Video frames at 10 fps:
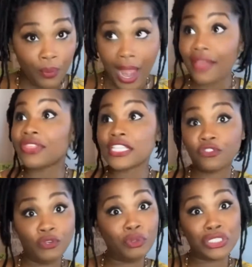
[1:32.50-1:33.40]
this
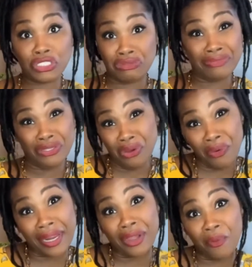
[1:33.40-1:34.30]
food is
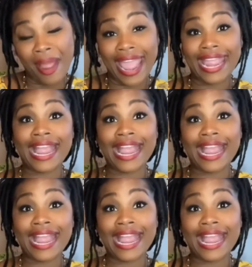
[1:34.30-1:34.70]
going away.